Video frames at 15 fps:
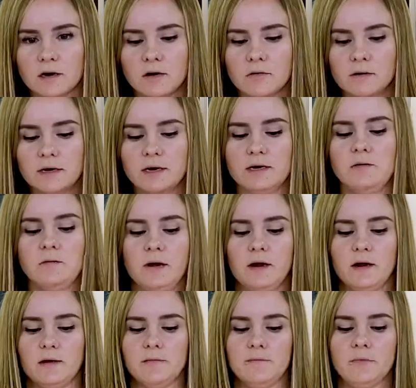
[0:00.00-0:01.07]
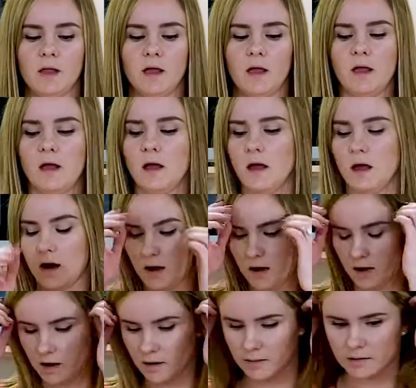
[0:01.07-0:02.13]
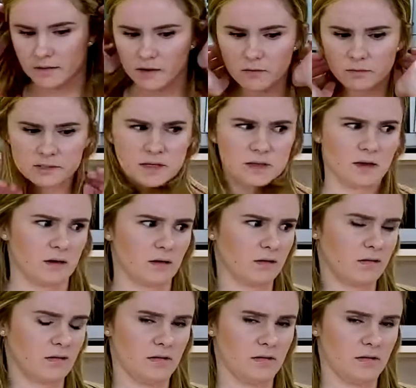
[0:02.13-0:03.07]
going anywhere. I think it was in there